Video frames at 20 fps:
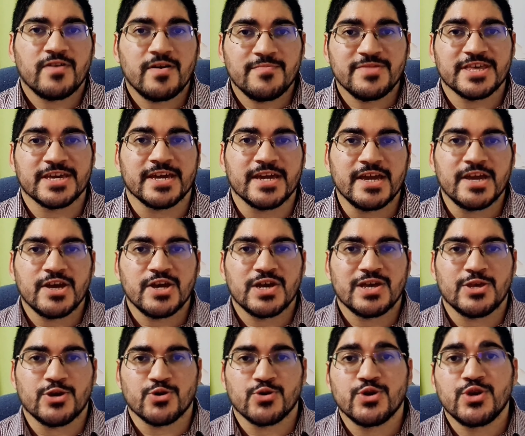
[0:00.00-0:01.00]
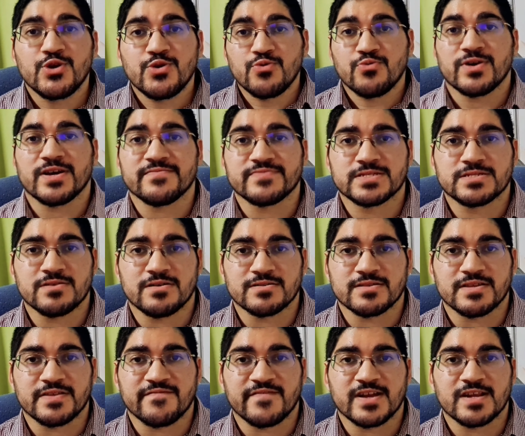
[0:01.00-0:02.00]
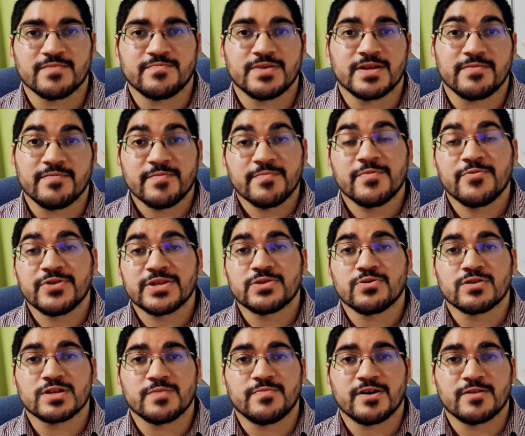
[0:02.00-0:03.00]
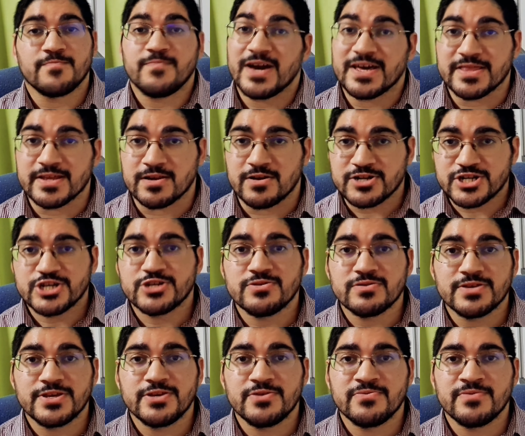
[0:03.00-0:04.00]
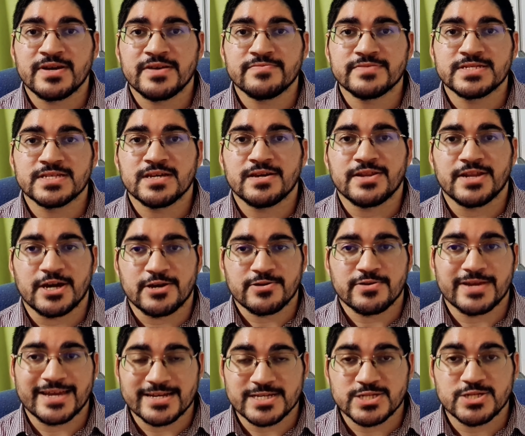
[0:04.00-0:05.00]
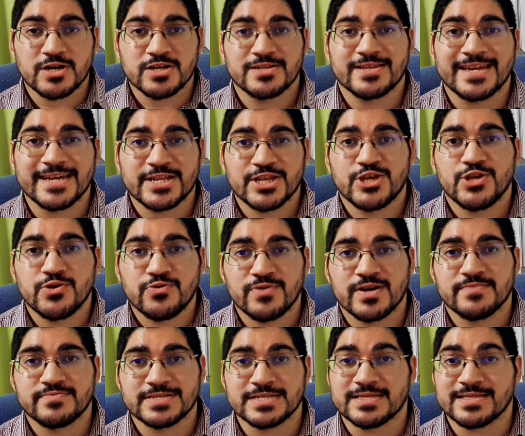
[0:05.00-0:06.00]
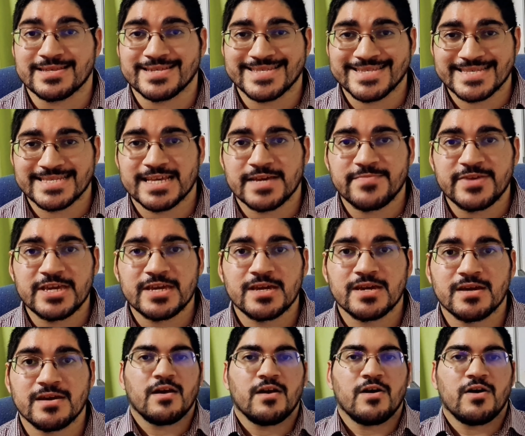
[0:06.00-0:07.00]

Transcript: From there, your Q waves start to develop. Remember we talked about pathological Q waves? Now you start to get Q waves in the STEMI.